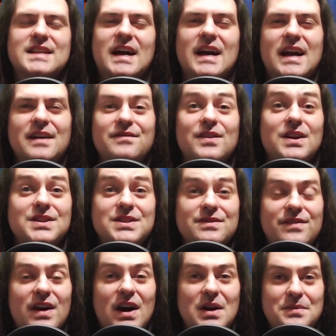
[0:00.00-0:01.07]
I have lots of
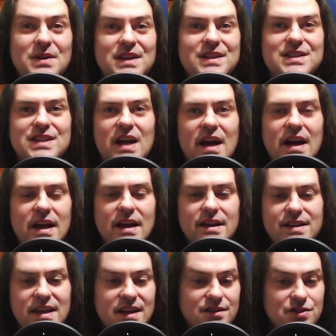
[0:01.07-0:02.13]
hobbies. I
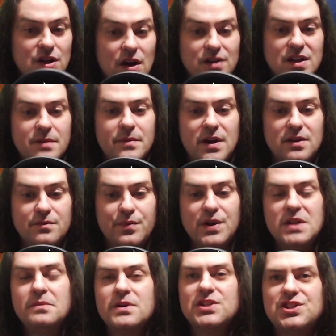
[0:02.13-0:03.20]
can talk about
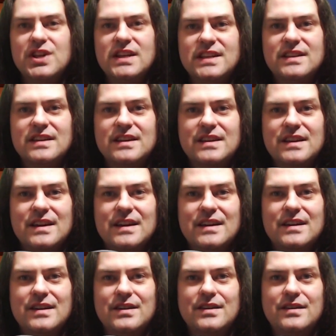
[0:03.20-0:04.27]
pretty much anything.
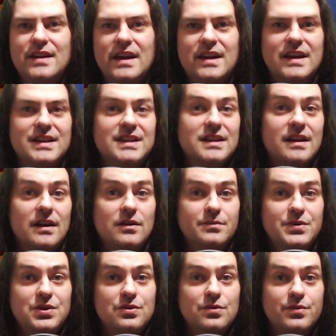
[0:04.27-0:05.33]
And I can help
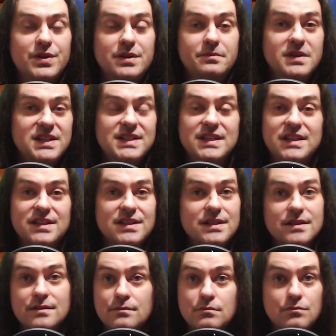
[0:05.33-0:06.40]
you with
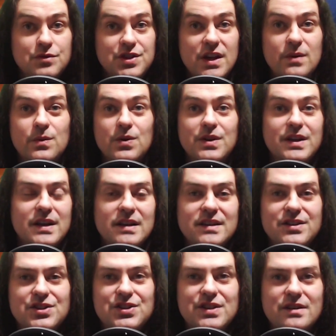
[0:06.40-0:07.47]
business, general
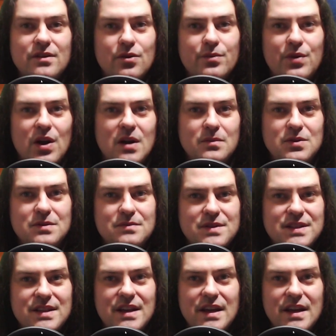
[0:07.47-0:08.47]
English, no problems.